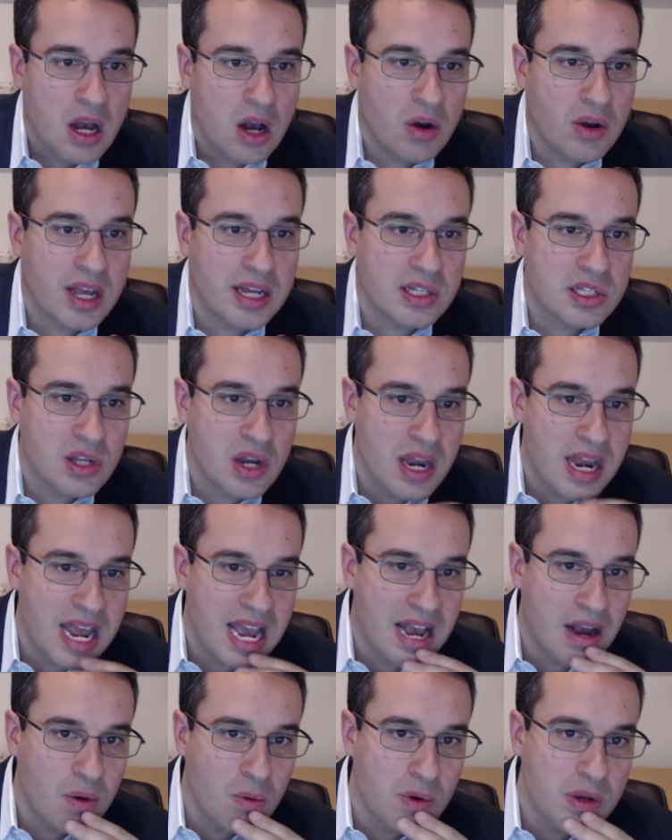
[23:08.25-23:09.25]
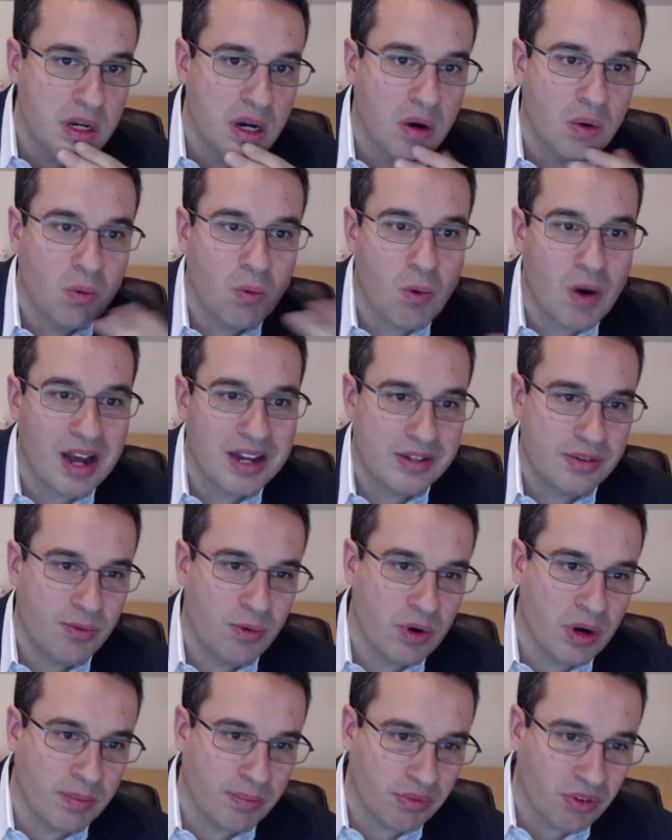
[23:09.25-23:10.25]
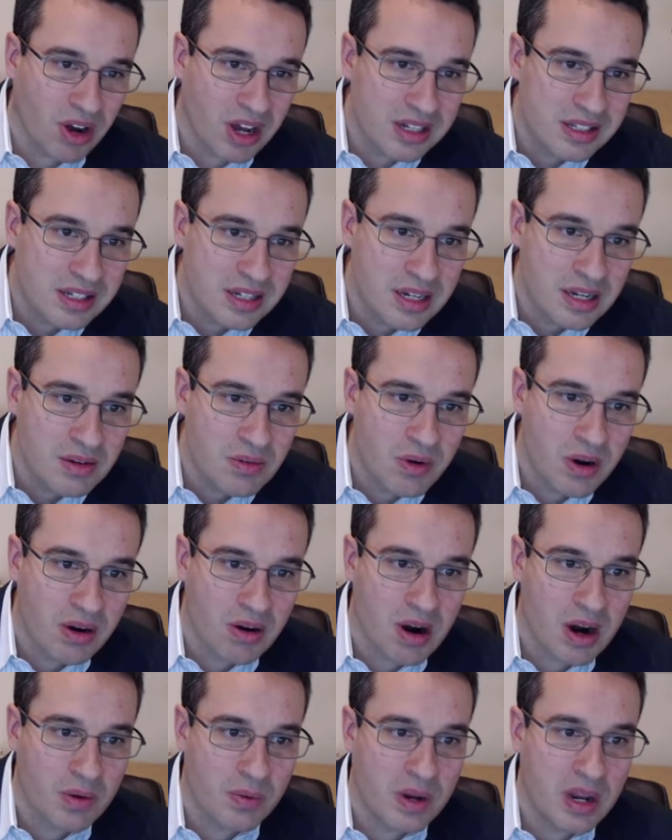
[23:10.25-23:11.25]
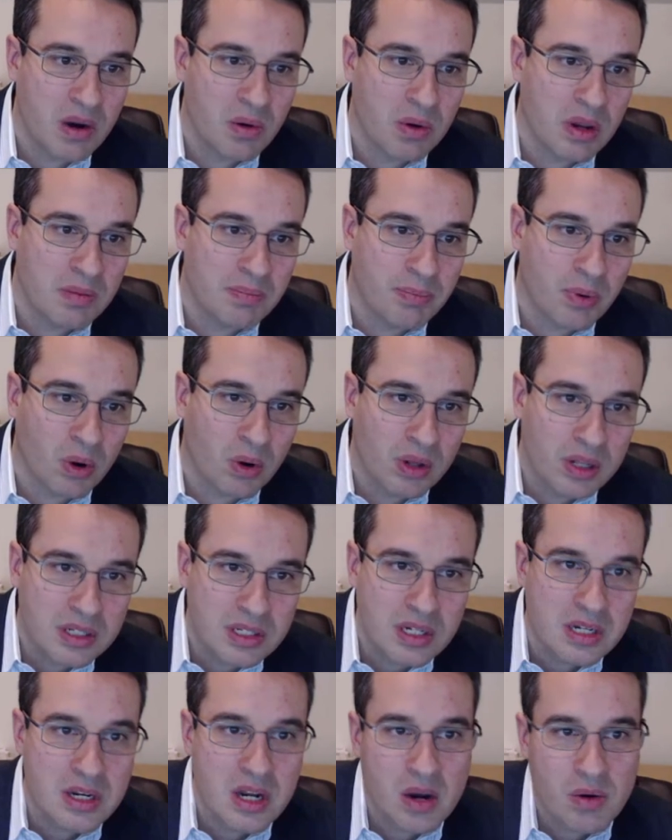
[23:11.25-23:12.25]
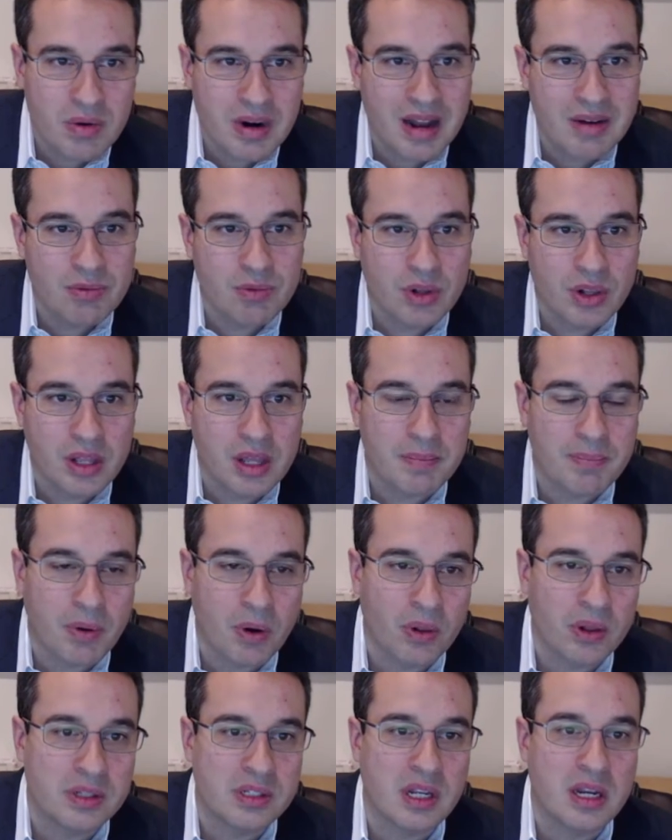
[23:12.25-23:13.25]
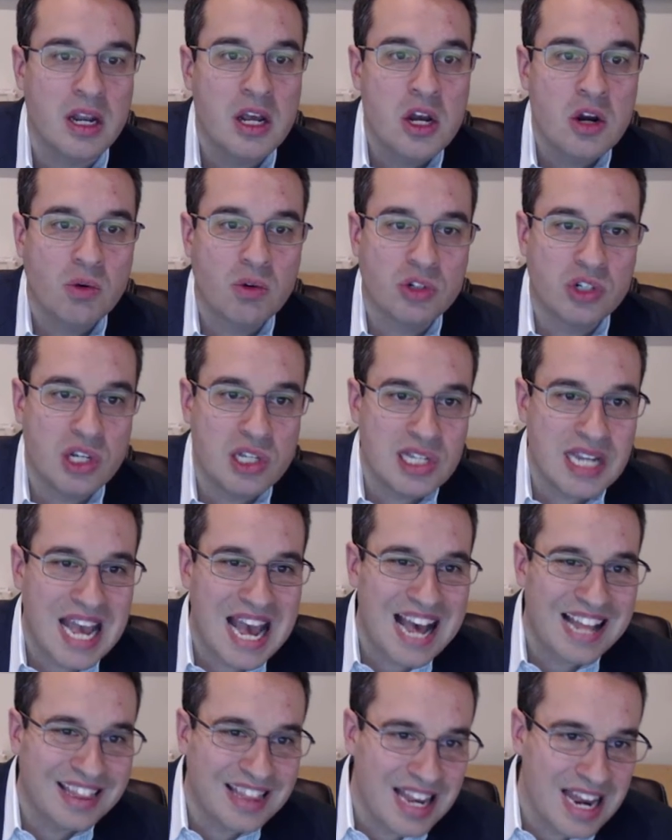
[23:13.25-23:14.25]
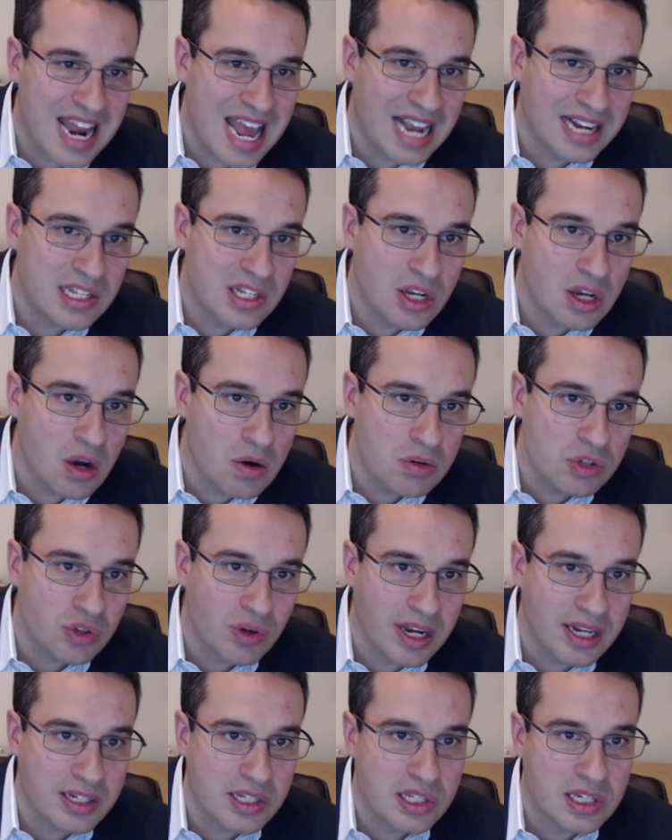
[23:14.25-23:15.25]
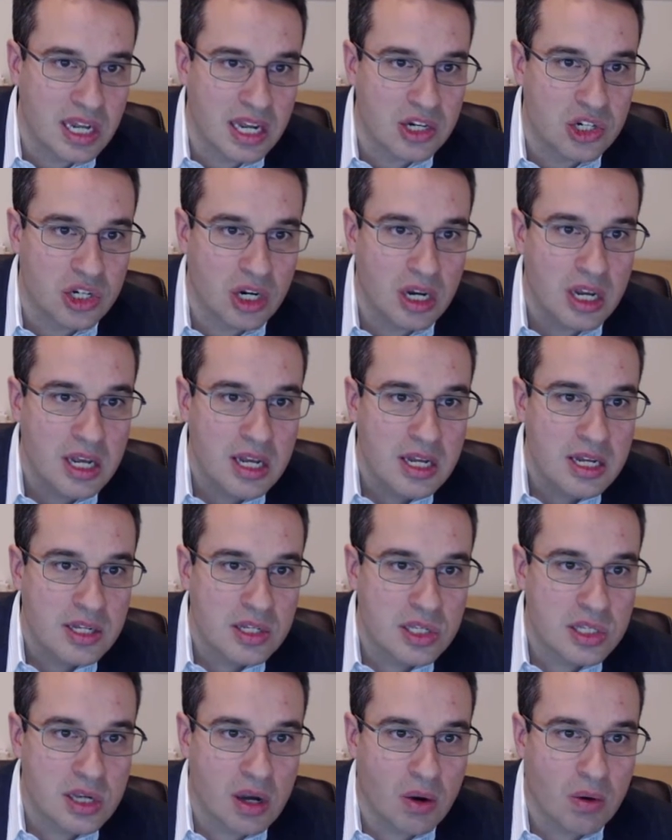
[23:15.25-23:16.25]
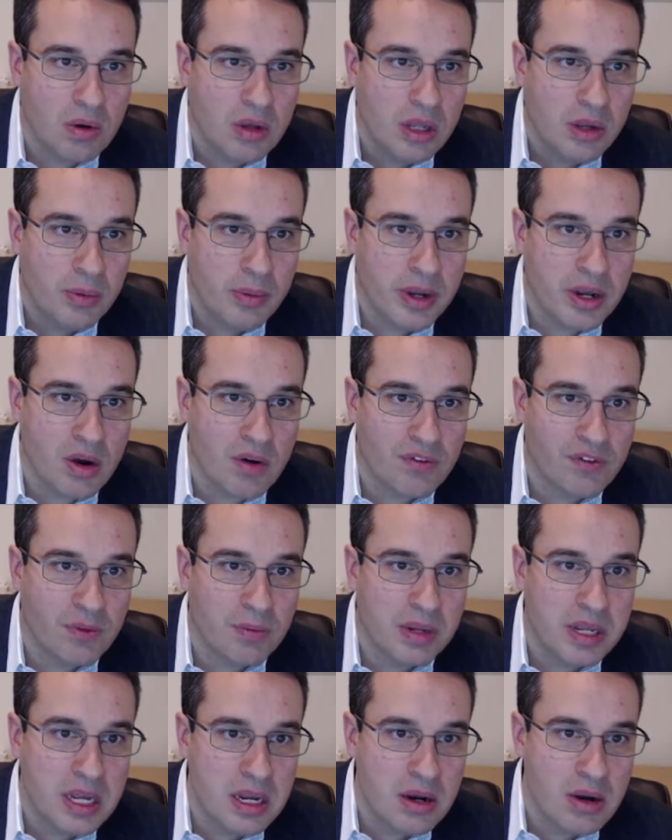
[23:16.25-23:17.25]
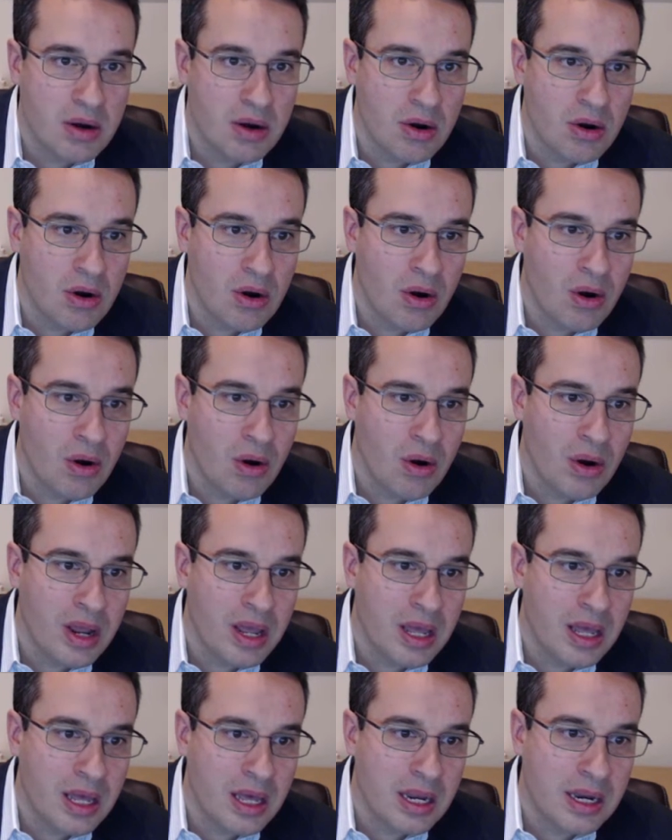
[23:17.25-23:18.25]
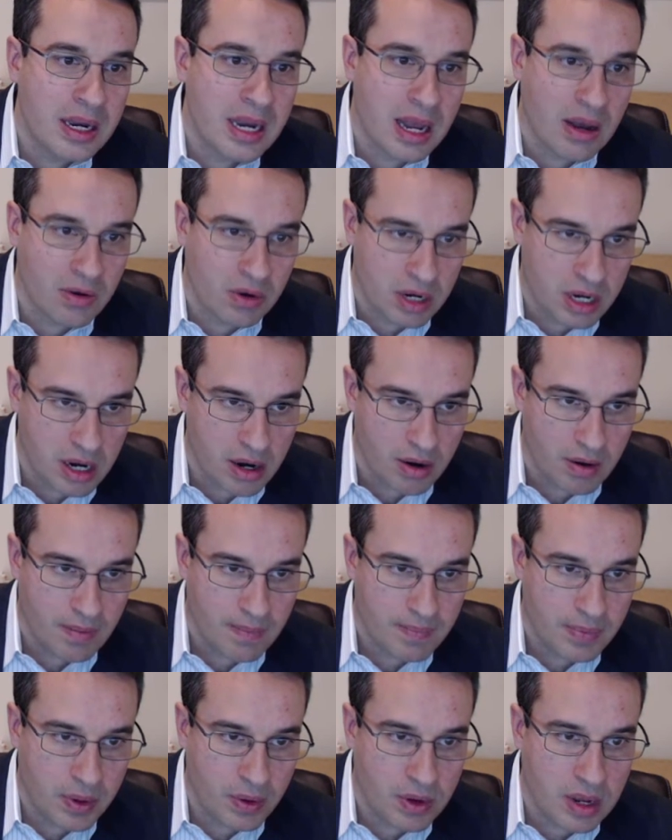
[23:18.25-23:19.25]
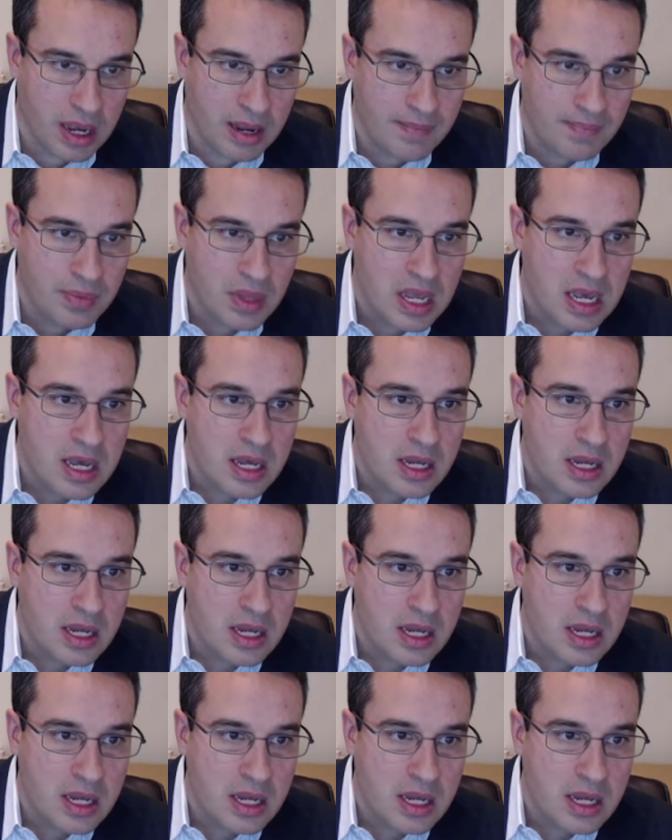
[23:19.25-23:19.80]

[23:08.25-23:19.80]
Okay, so now we are what? We're in Bronte. Where are we? Are we in Burlington? No, we're not really in Burlington. We're just at the next GO train station. So we go from here and down to here, okay?